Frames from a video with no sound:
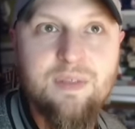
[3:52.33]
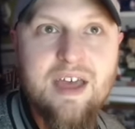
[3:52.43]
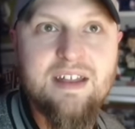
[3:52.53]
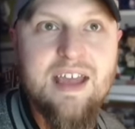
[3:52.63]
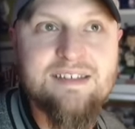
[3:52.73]

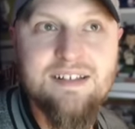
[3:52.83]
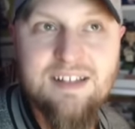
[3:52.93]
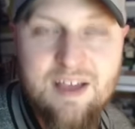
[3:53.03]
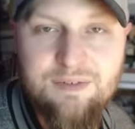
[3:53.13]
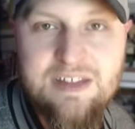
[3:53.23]
That as a
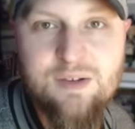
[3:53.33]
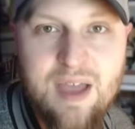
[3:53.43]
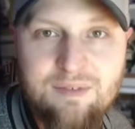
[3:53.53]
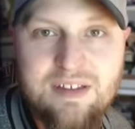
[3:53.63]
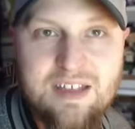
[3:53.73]
lefty, you
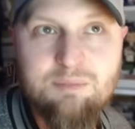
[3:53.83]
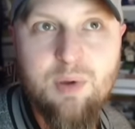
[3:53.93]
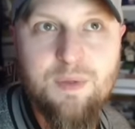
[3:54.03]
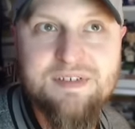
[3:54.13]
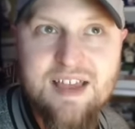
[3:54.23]
have to get
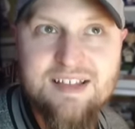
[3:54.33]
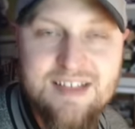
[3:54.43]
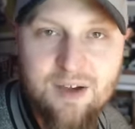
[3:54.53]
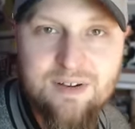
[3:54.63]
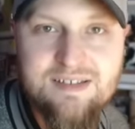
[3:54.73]
both sides
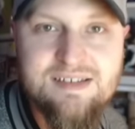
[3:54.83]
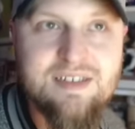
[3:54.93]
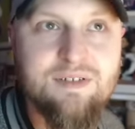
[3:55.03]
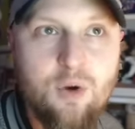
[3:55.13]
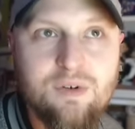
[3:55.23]
out, and
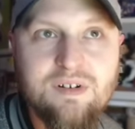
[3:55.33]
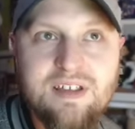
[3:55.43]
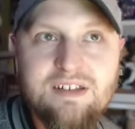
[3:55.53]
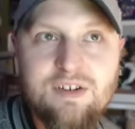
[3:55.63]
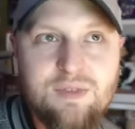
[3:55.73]
Steven Okert
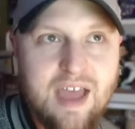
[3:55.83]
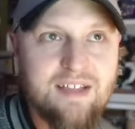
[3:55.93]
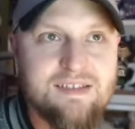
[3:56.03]
can do that.